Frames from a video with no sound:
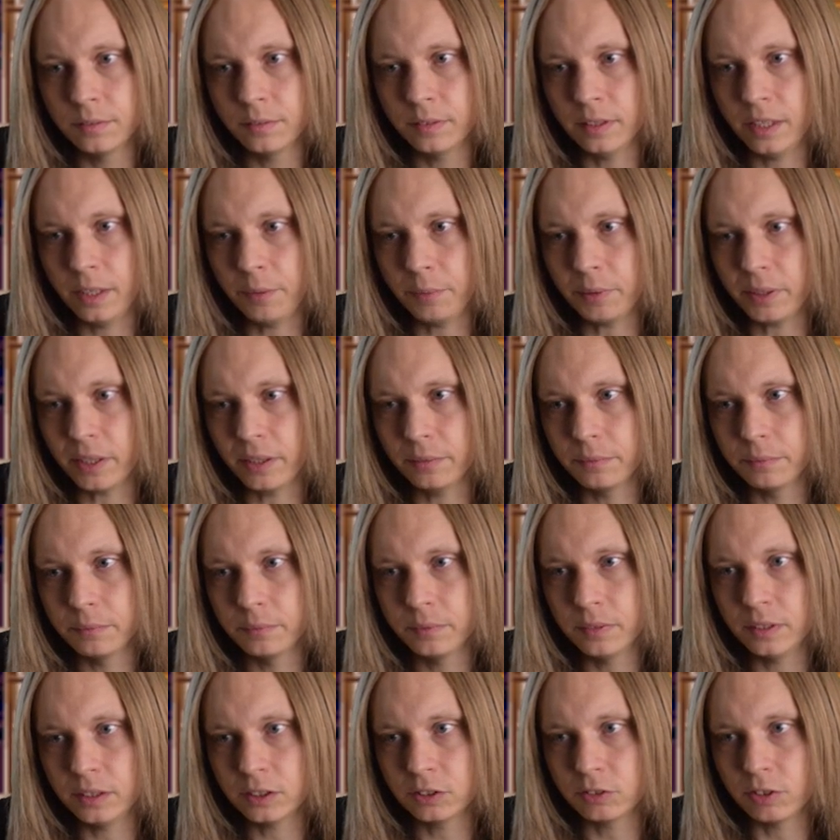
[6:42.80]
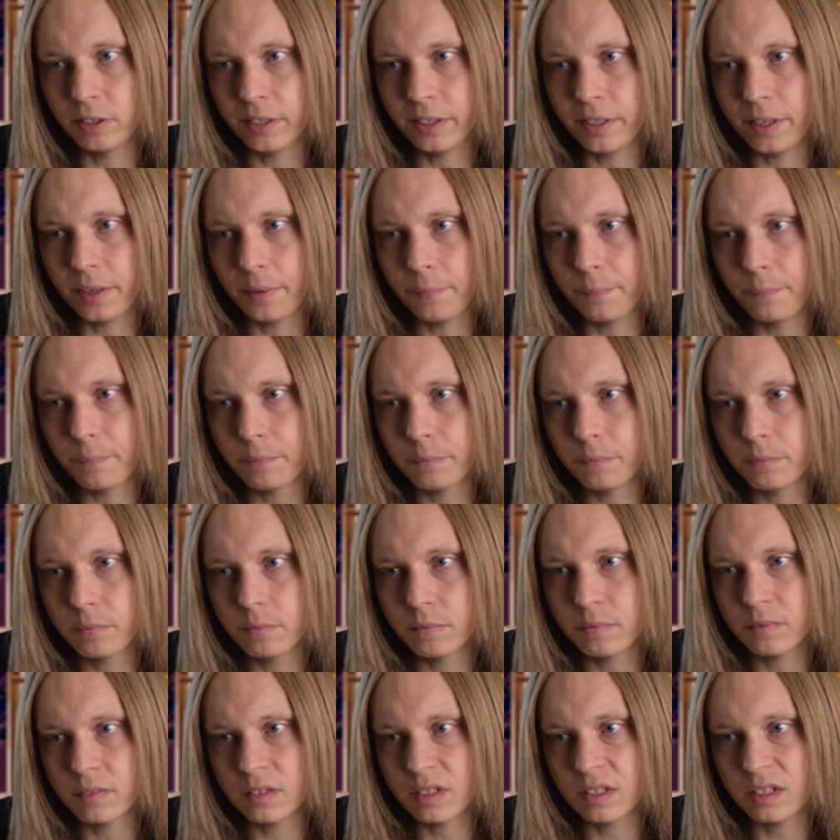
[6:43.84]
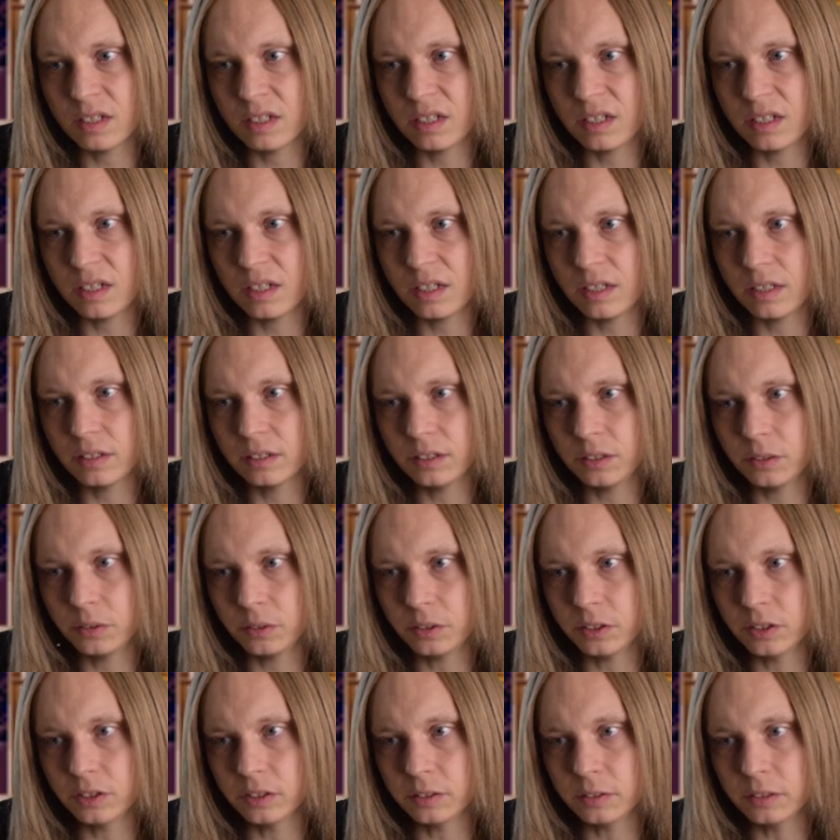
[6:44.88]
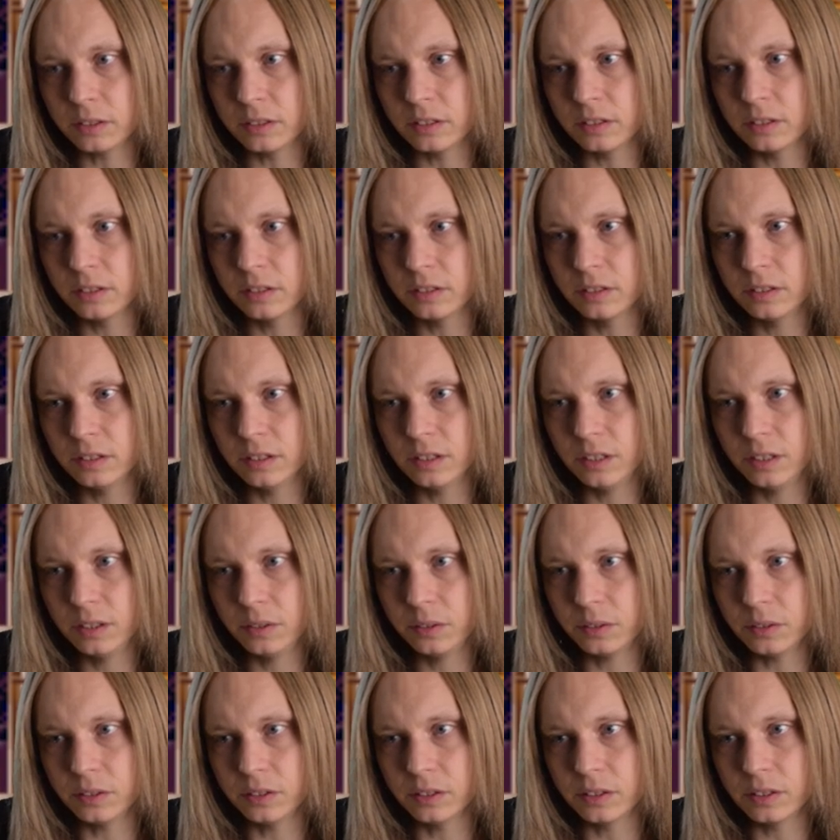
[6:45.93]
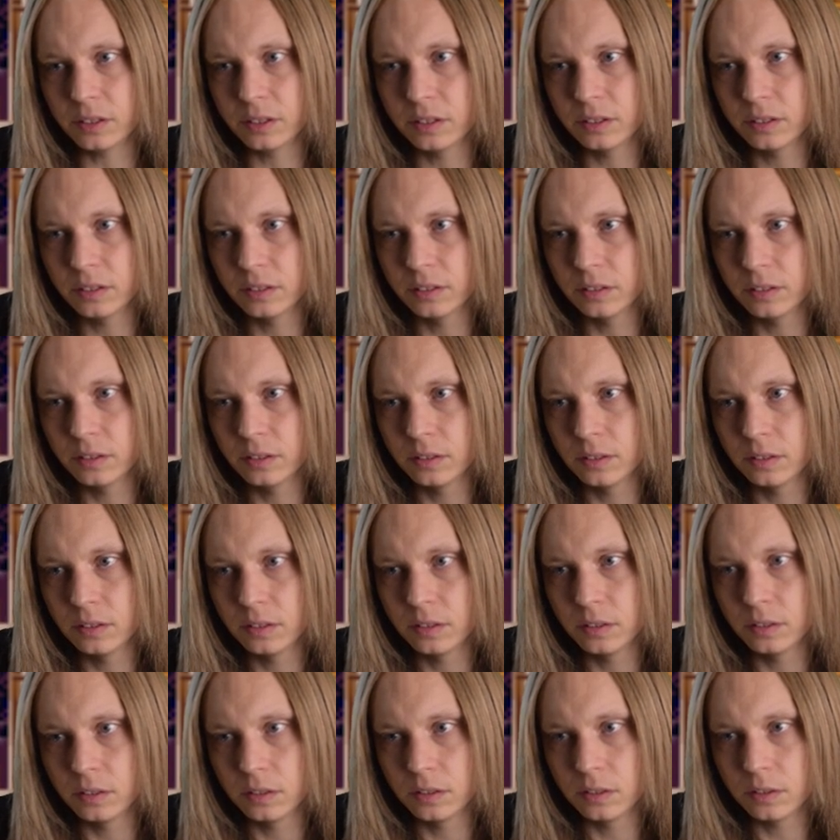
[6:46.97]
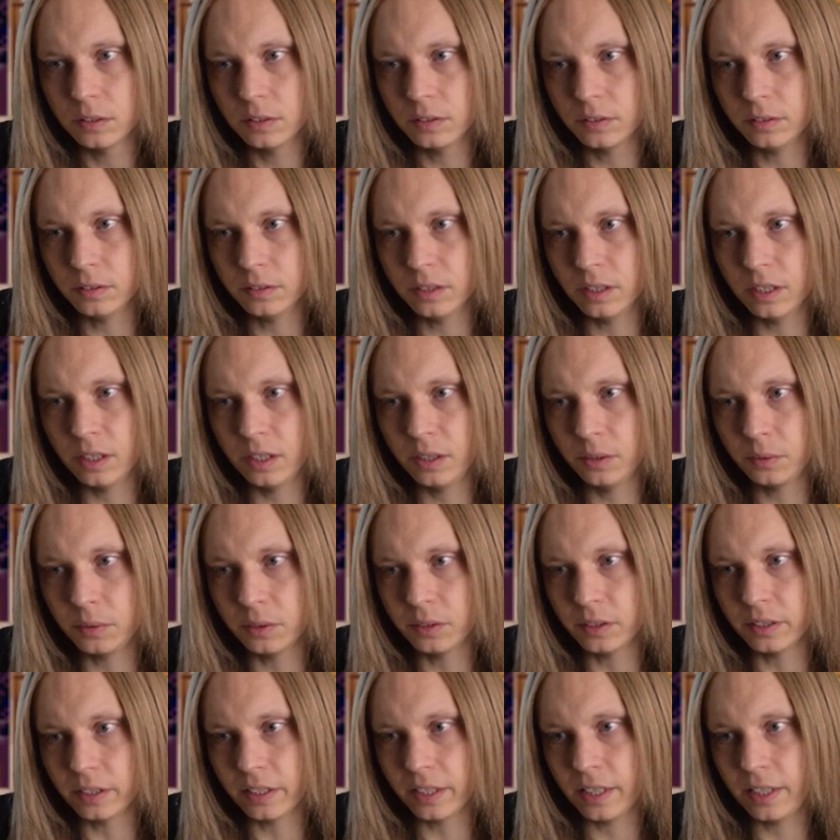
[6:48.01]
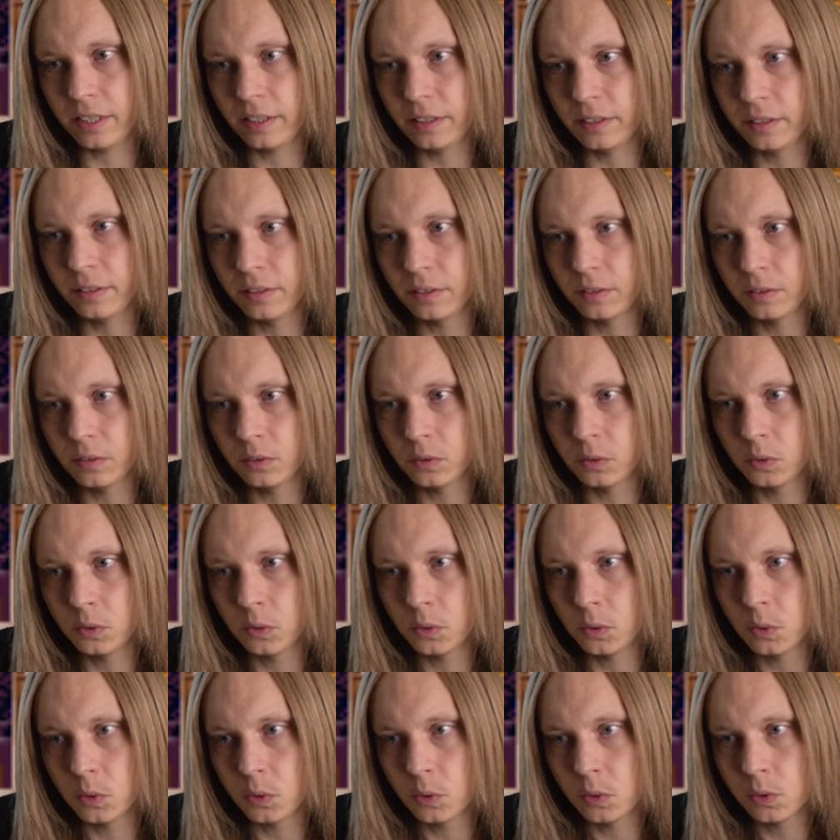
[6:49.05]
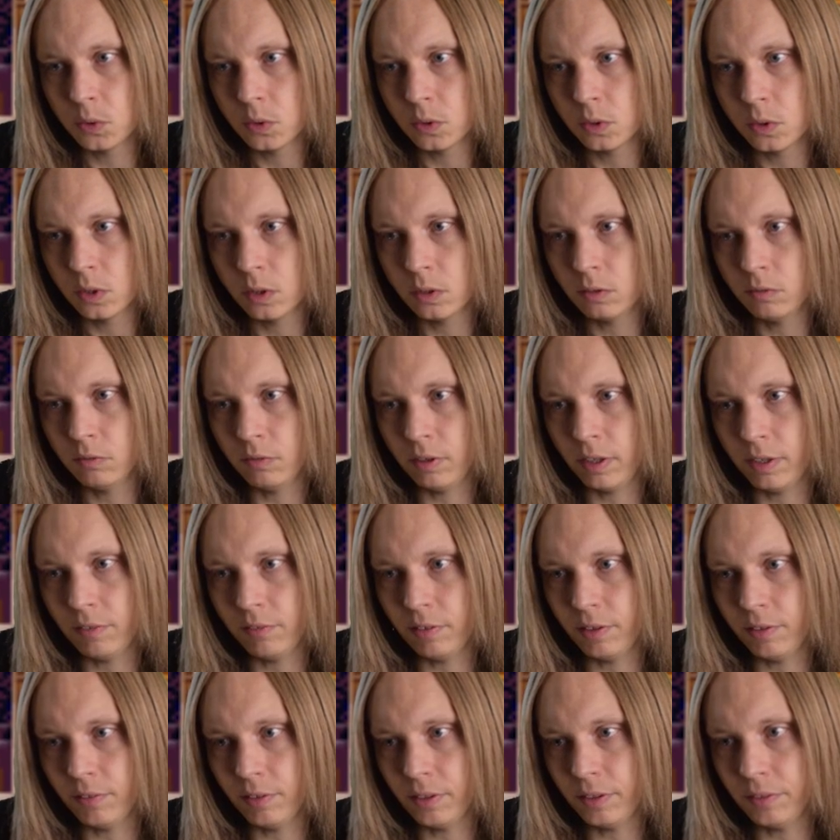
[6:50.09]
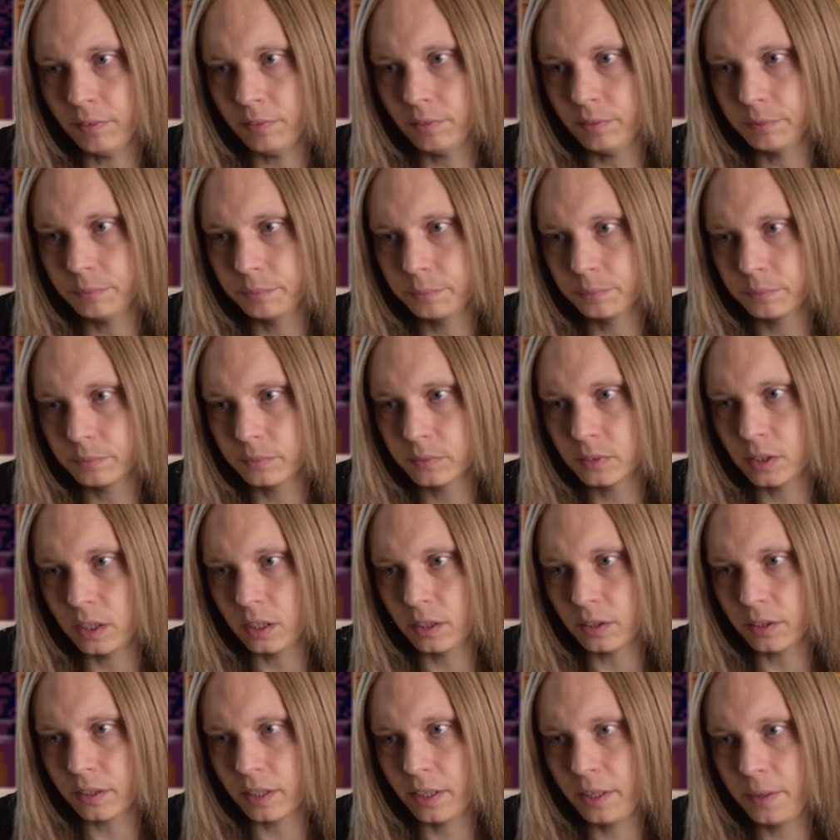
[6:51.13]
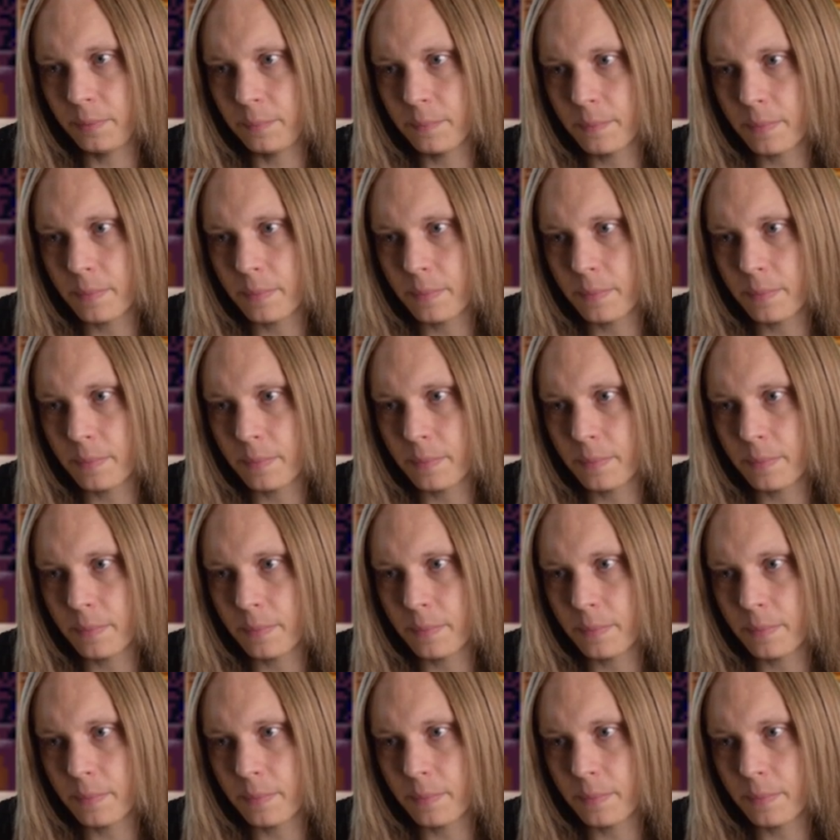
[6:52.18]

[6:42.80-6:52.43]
There we go. Let's try that. No good. No good. No good again. Right. Okay.